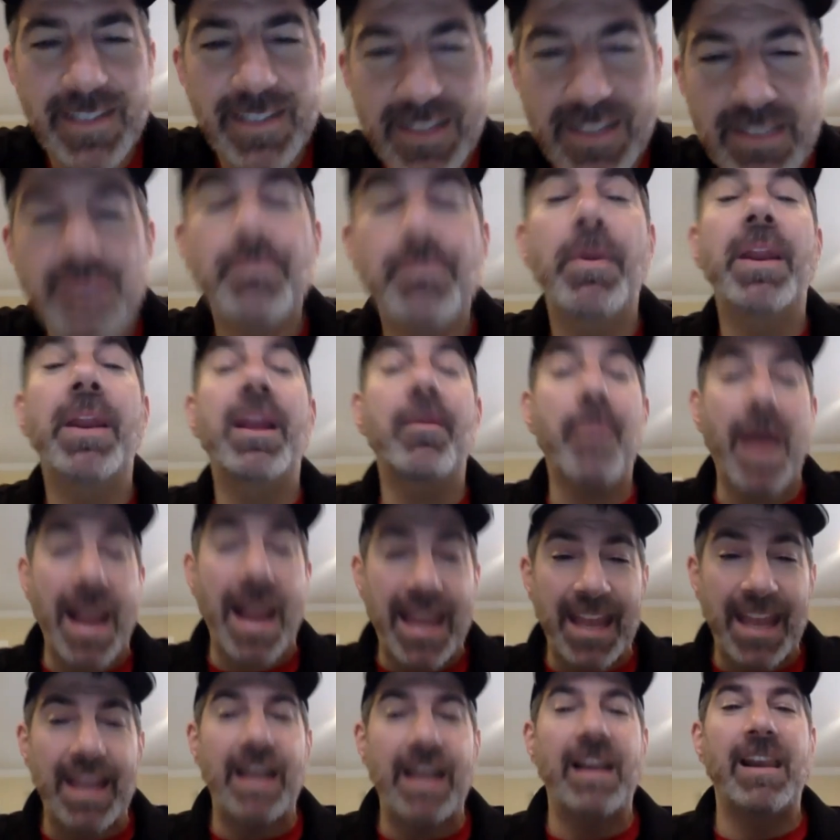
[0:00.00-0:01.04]
Spinning
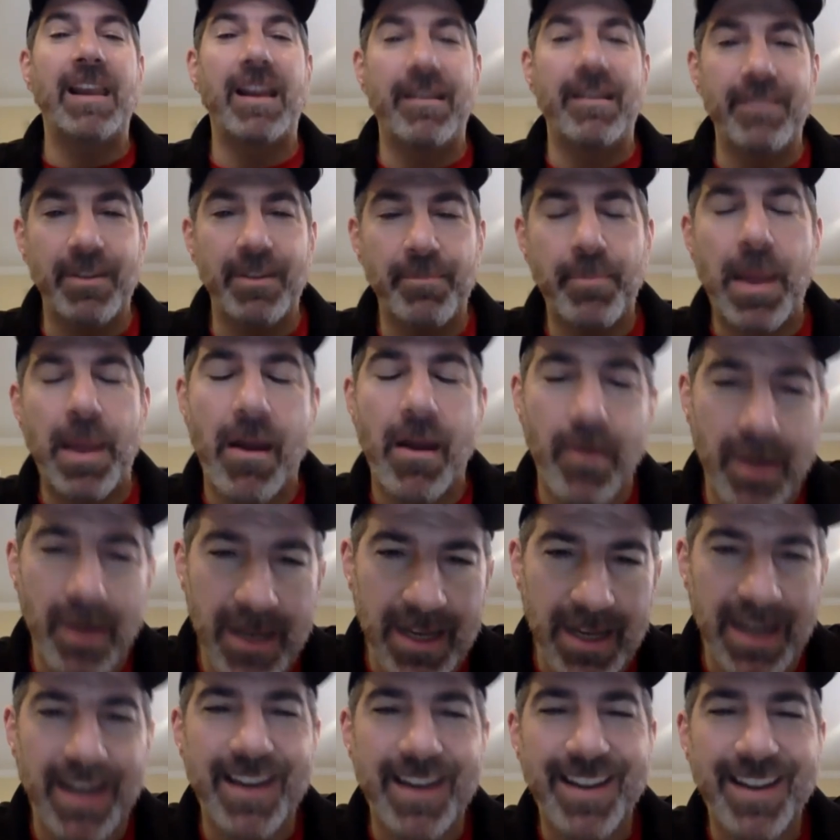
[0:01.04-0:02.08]
back kick. I love it. Power
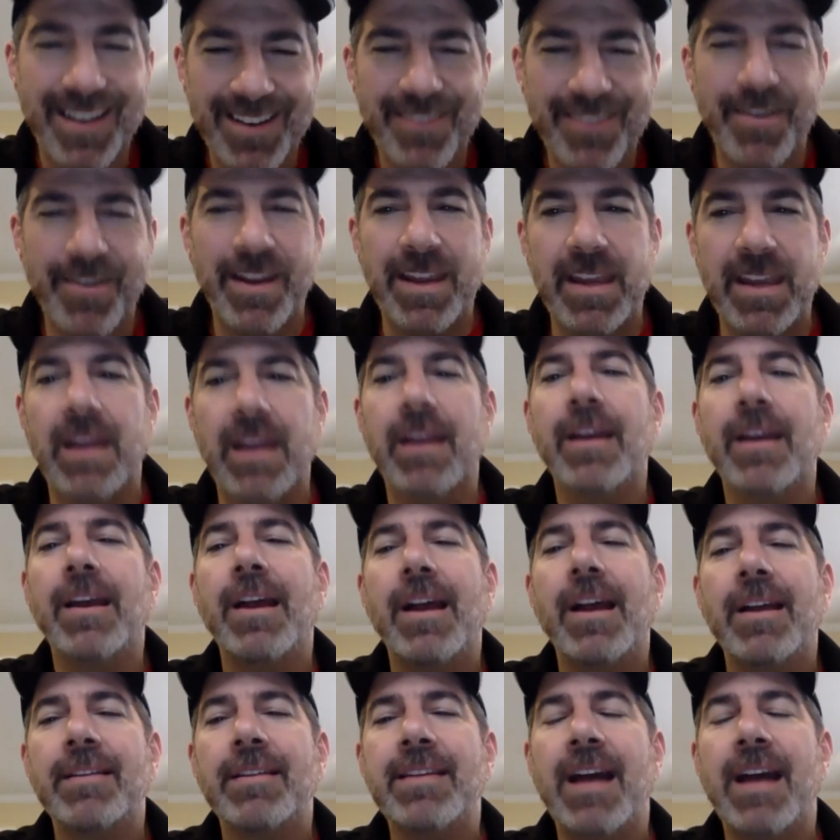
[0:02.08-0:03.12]
kick. Great kick.
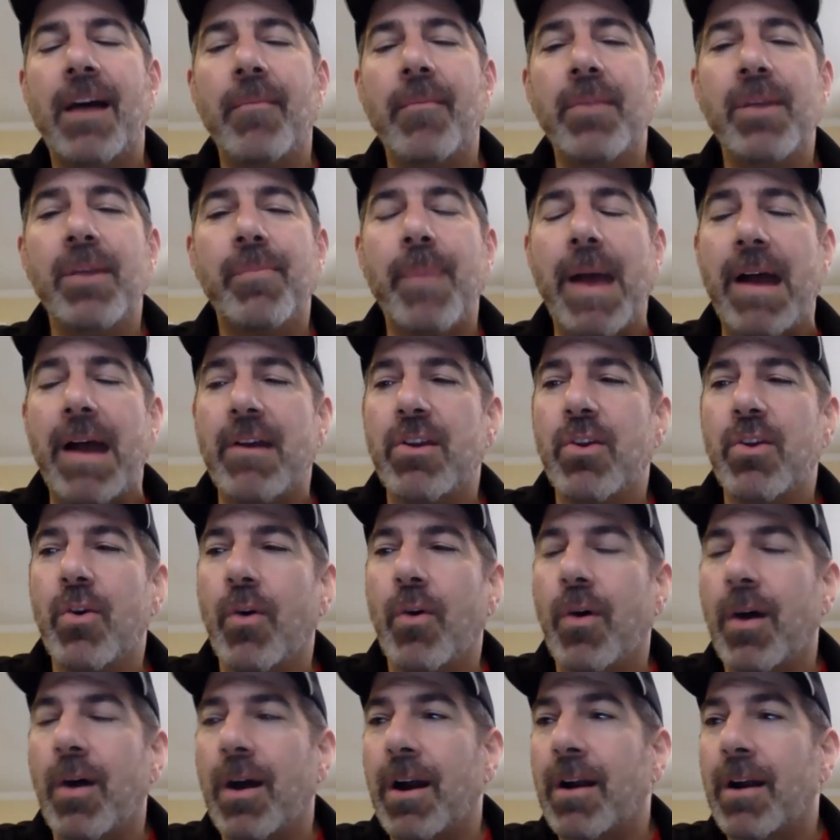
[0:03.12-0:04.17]
Tell me about
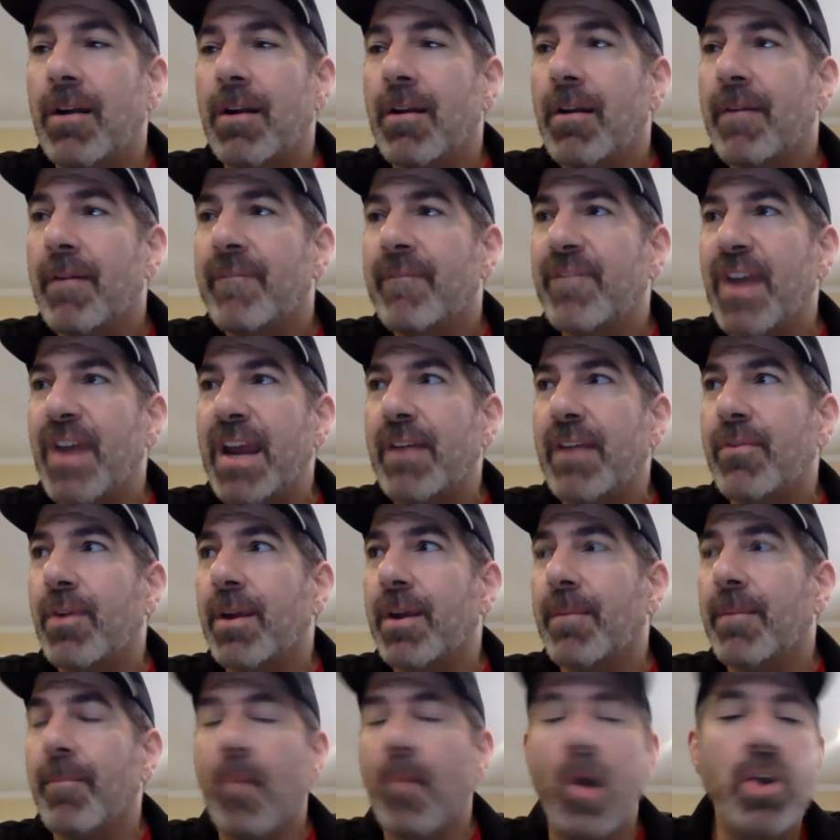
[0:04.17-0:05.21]
your
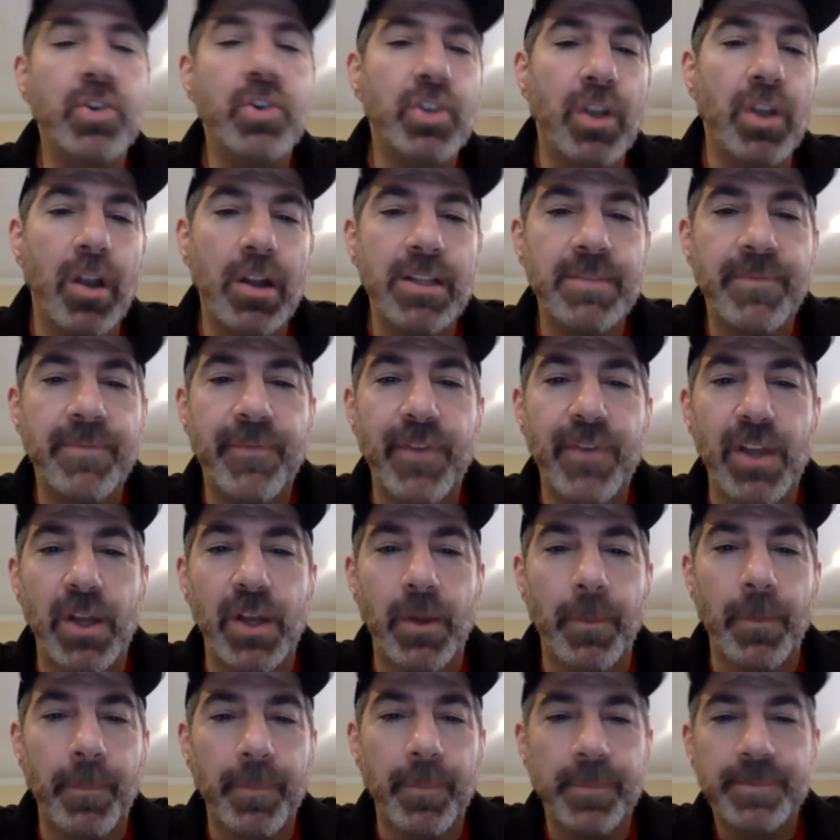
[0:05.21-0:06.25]
favorite martial arts
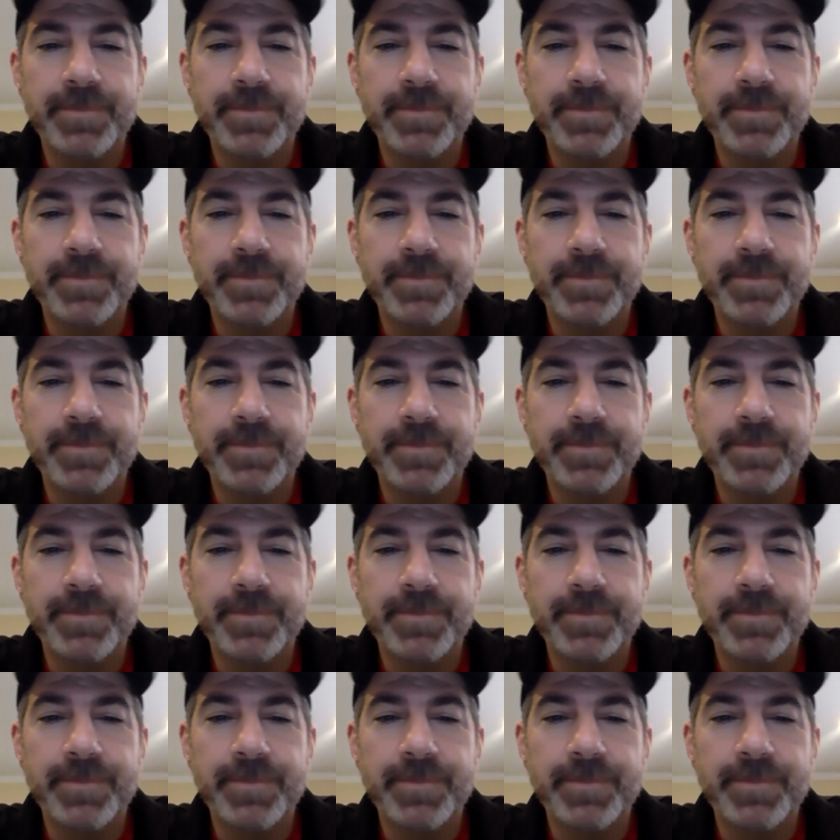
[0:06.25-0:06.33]
film.